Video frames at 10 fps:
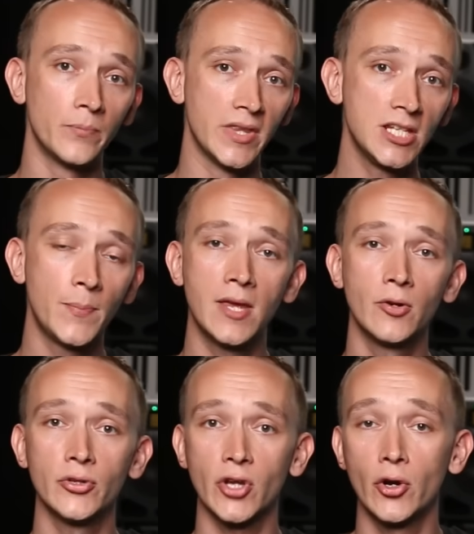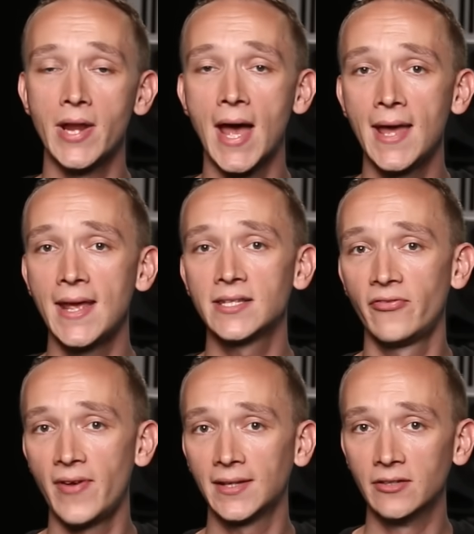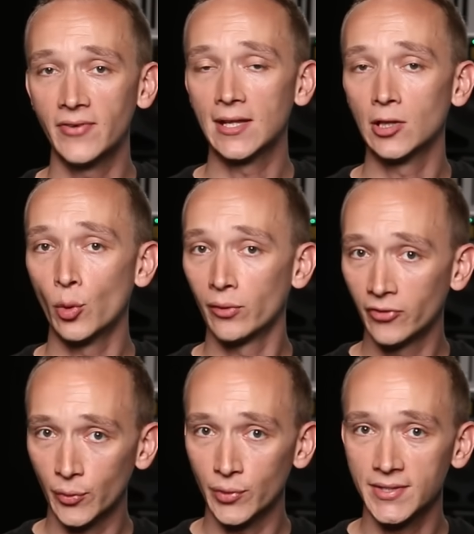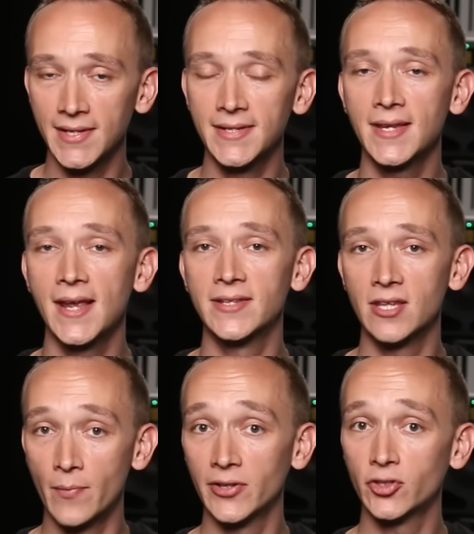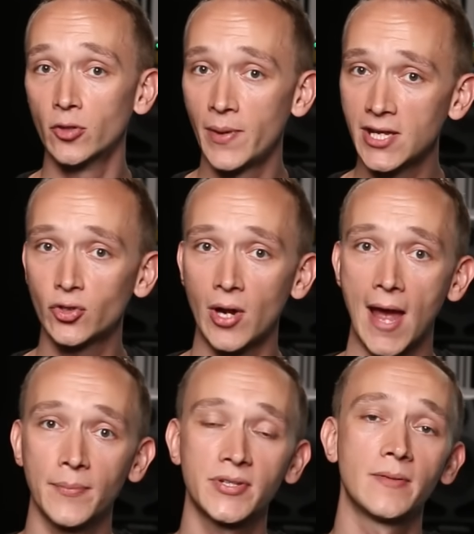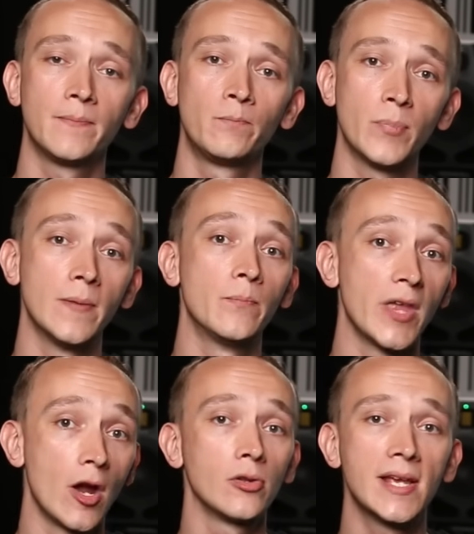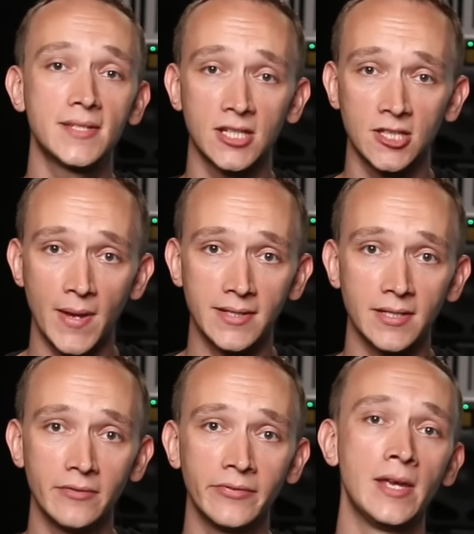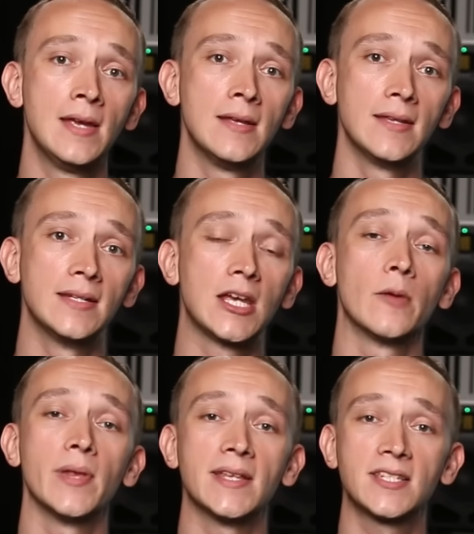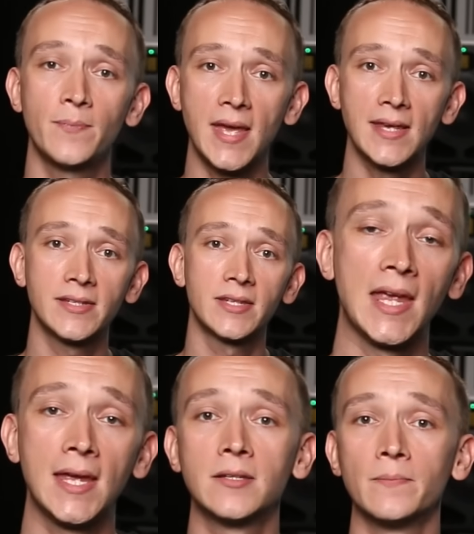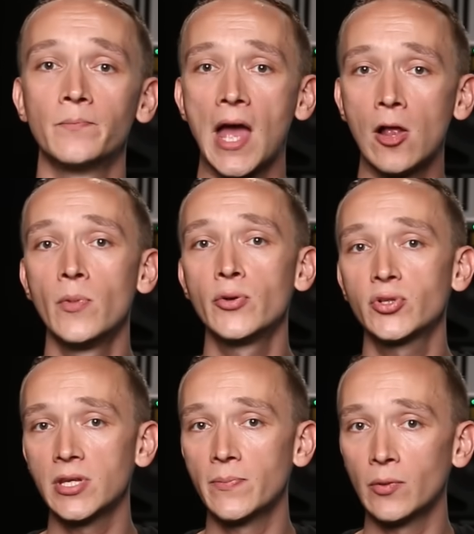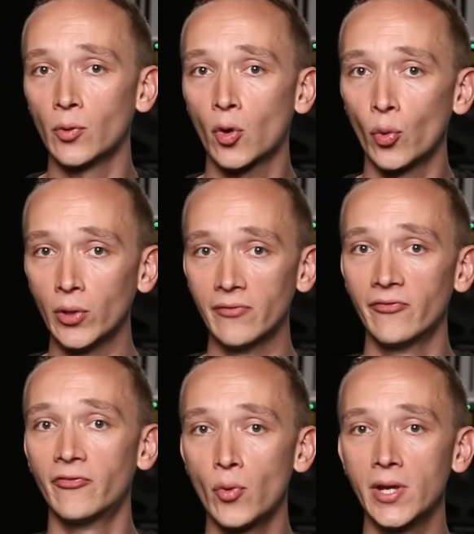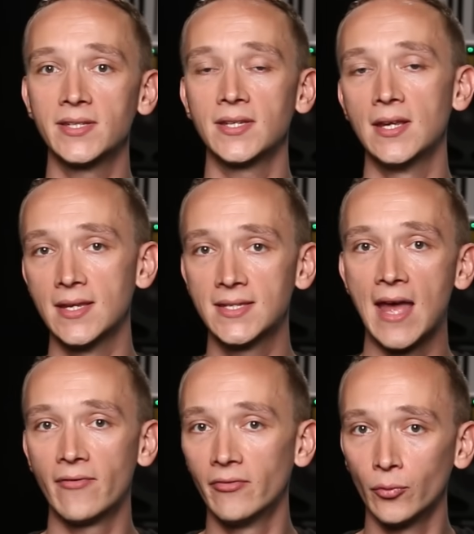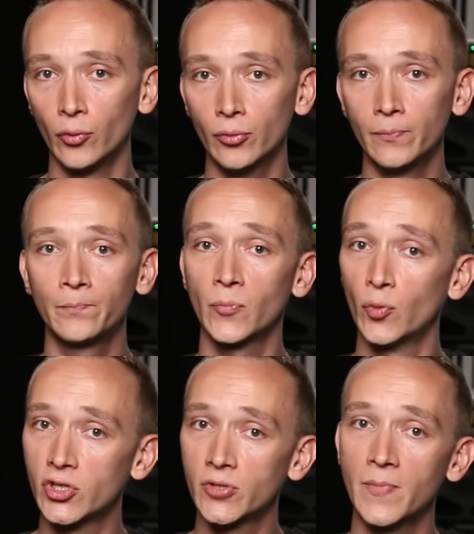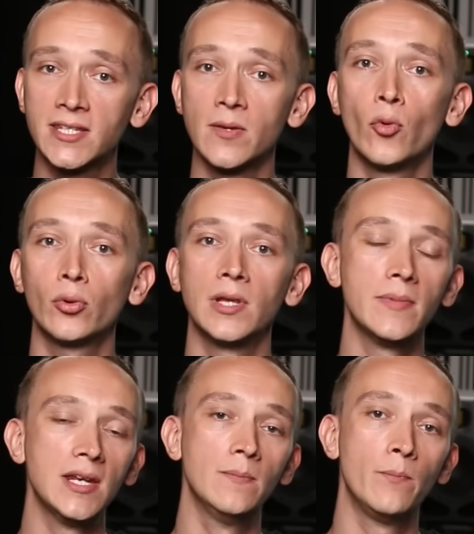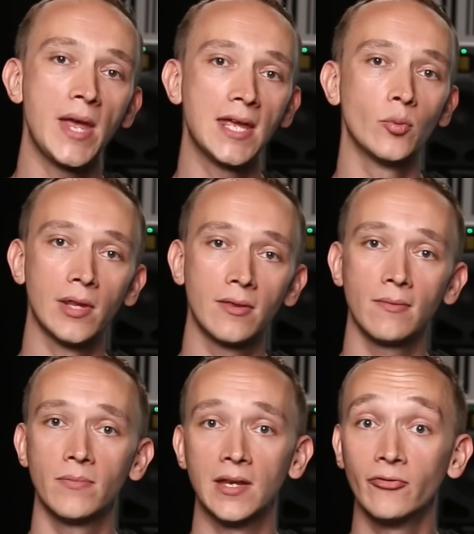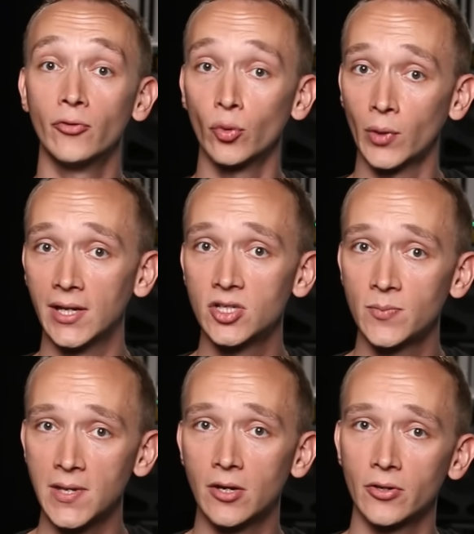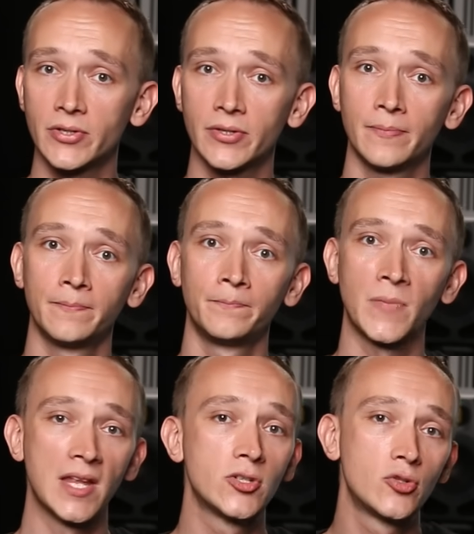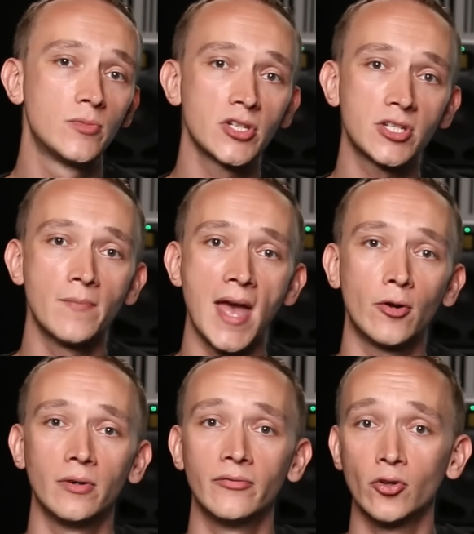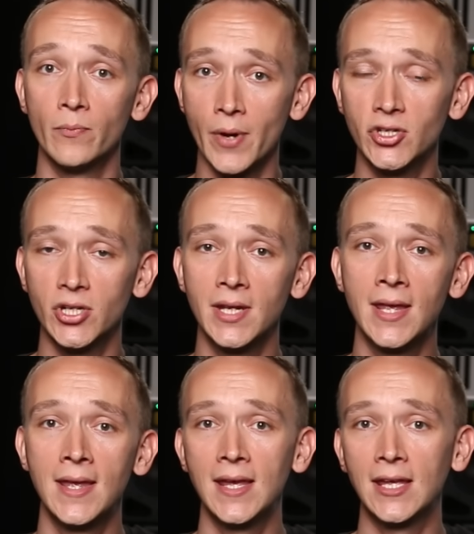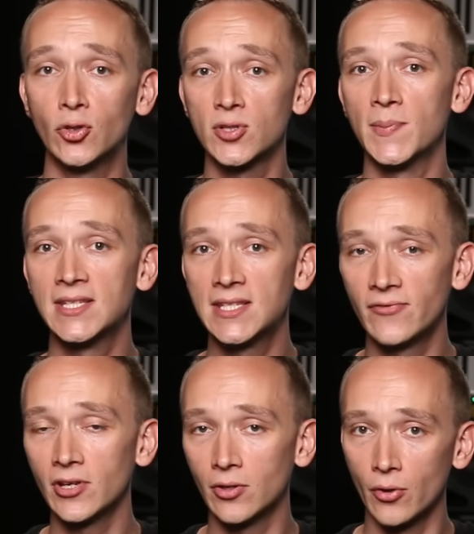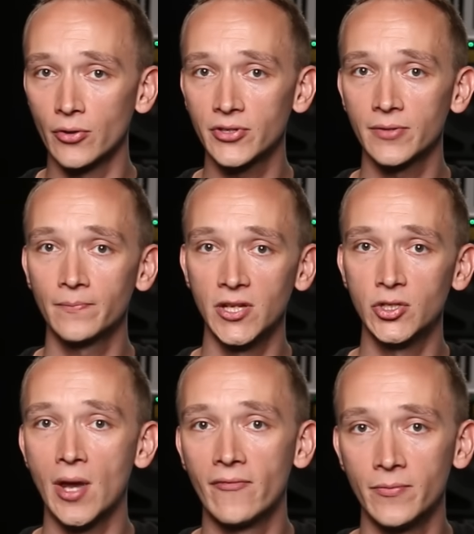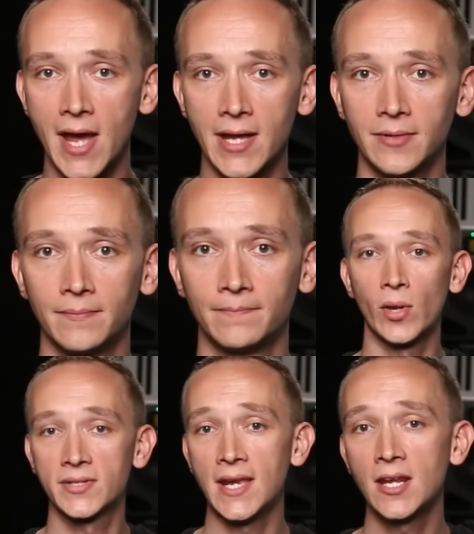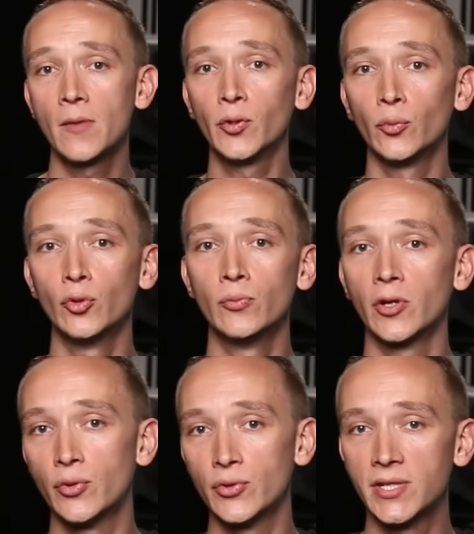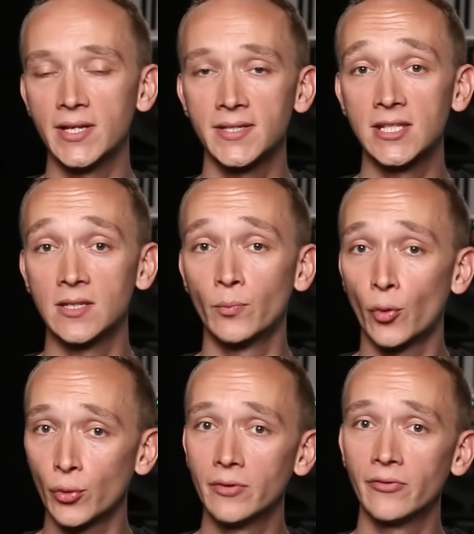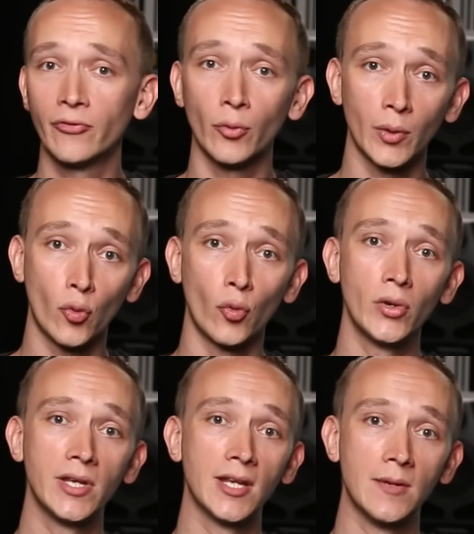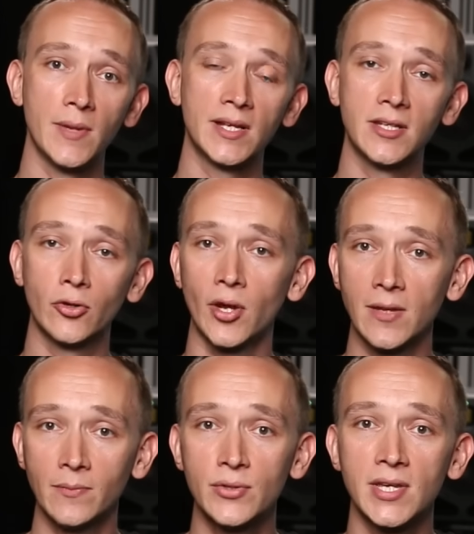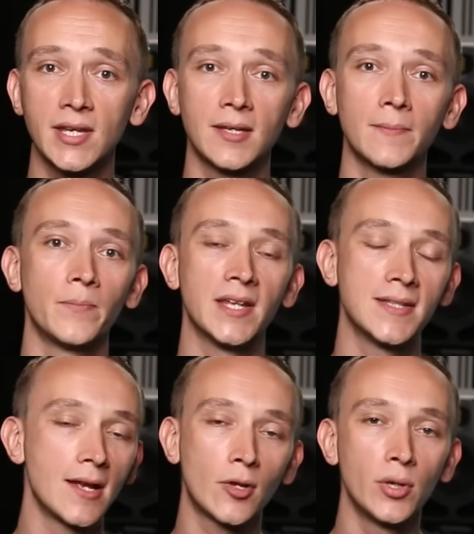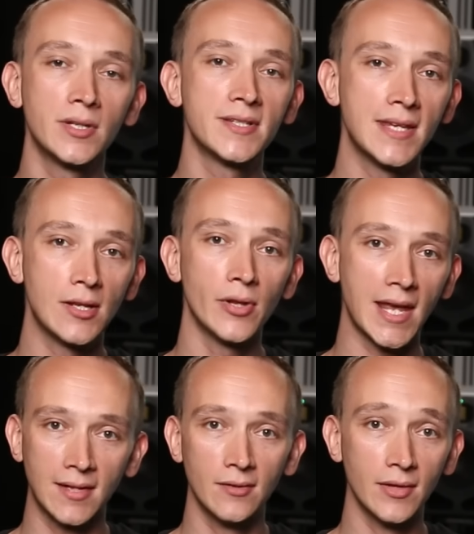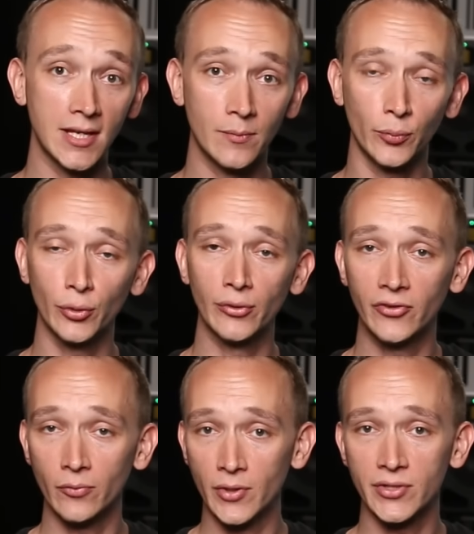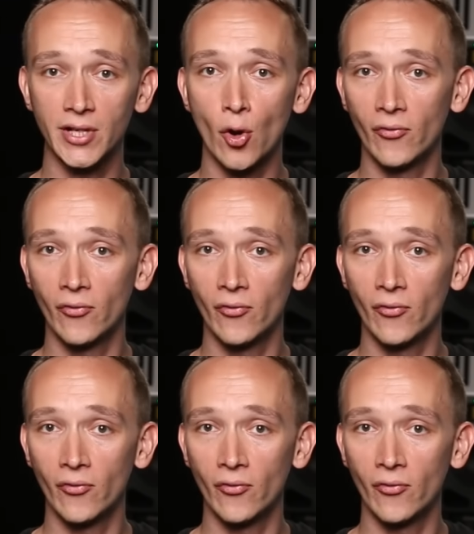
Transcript: these panels are not as effective at lower frequencies as the monster bass traps, but they are less expensive, they take up less space, and I'll mostly be recording voice in this half of the room, which has a more limited bandwidth than full range speakers. It's just a matter of your budget and your specific goals that you have in mind. While setting up your room acoustics is important for recording and mixing great music, it's not going to single handedly improve your music